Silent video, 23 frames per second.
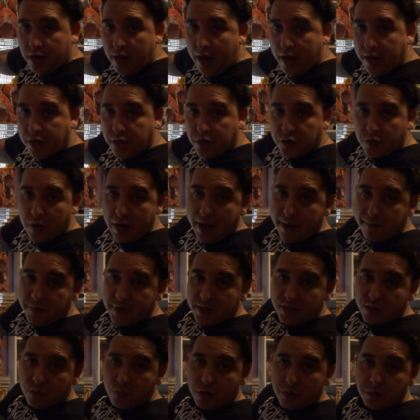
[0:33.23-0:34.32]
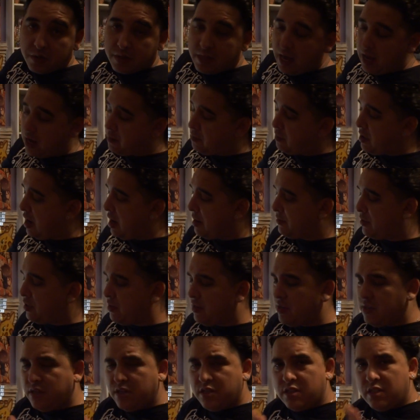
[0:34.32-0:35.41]
I can grab this one without a problem. So
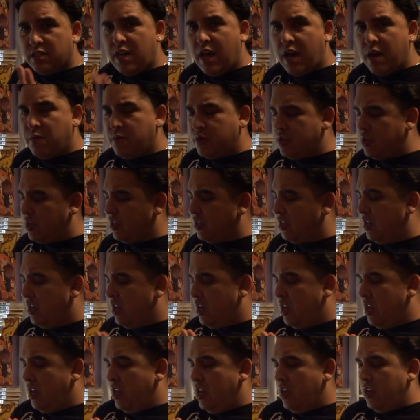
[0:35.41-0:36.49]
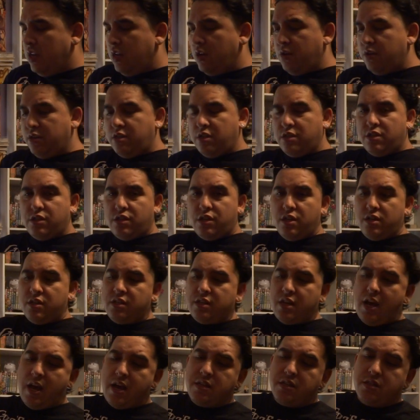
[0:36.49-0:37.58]
this is kind of what you can, this is a good
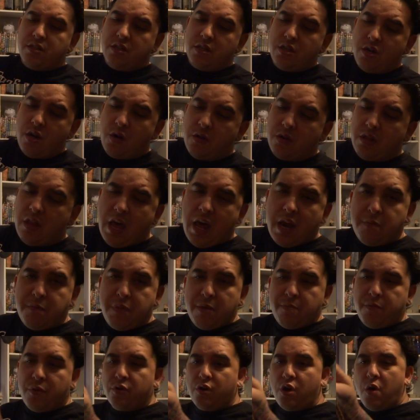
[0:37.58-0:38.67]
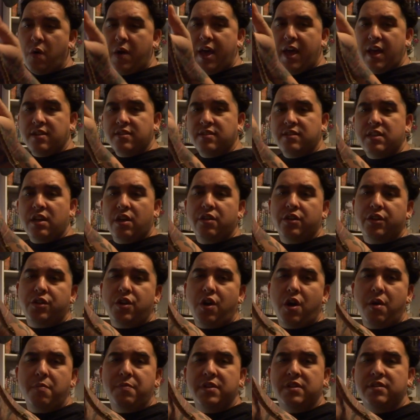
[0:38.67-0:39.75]
size. A lot of people go ahead and sell their
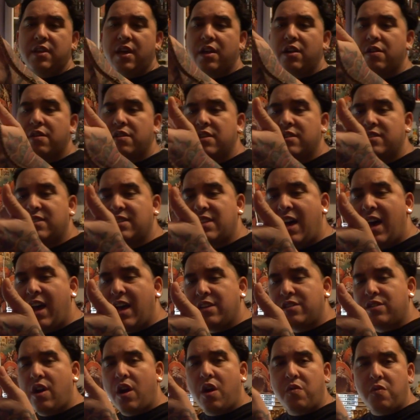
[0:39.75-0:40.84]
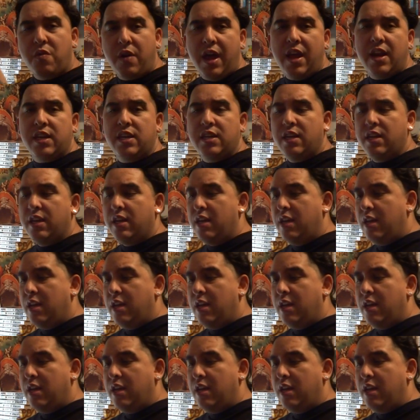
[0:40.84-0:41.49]
carpets that are this size already.